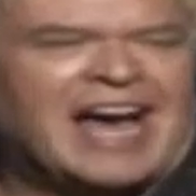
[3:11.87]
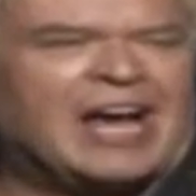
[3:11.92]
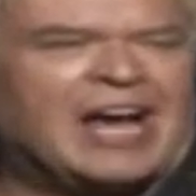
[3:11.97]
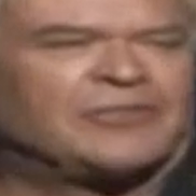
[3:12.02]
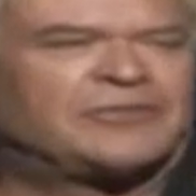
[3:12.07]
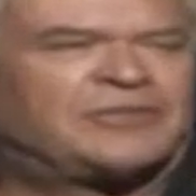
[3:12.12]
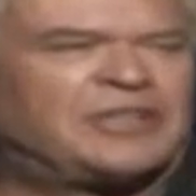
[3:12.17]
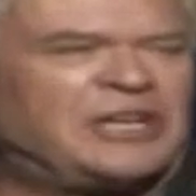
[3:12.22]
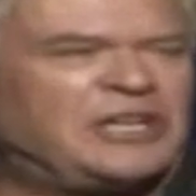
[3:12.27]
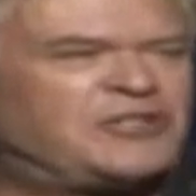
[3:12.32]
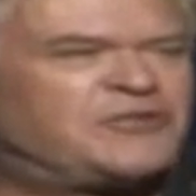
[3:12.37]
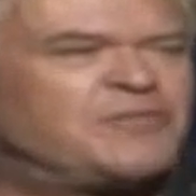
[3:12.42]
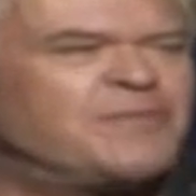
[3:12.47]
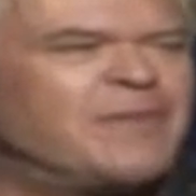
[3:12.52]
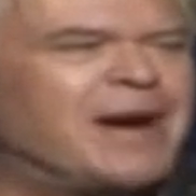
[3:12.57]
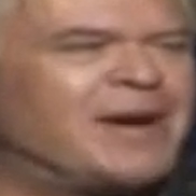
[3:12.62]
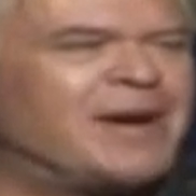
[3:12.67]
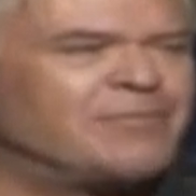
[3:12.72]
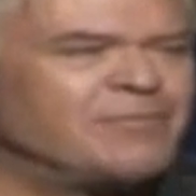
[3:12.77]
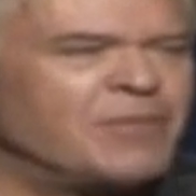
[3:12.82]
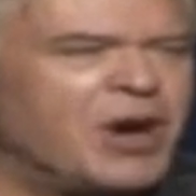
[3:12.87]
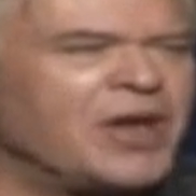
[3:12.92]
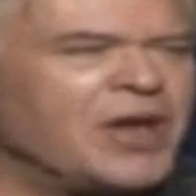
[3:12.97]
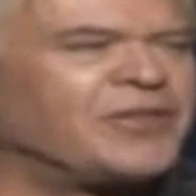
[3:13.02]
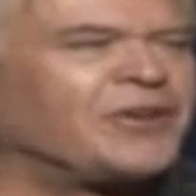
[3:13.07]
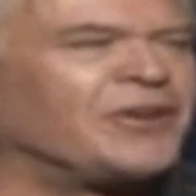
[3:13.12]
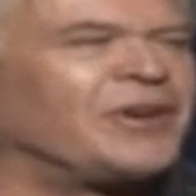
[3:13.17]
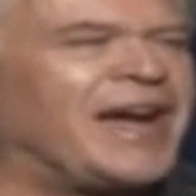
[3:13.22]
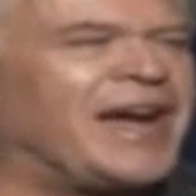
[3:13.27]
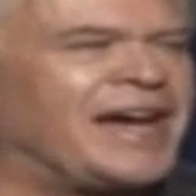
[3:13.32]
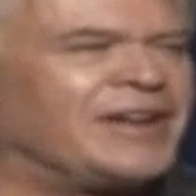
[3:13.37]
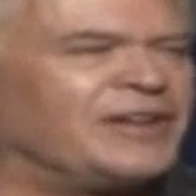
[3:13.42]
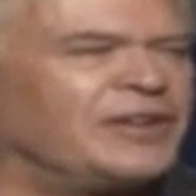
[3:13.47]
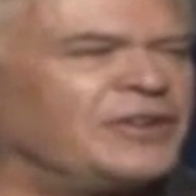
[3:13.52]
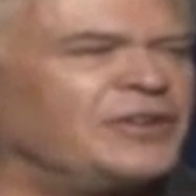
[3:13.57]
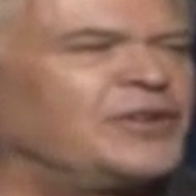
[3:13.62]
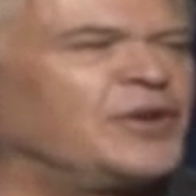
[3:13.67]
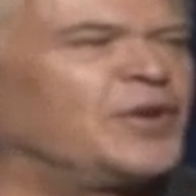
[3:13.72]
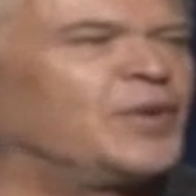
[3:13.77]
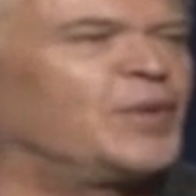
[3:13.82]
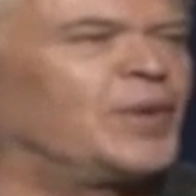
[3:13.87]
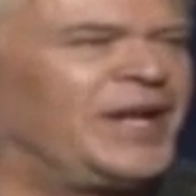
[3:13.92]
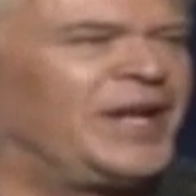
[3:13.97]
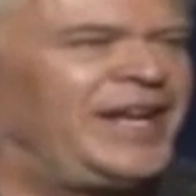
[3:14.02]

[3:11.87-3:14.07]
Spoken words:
teach my mother how to do it.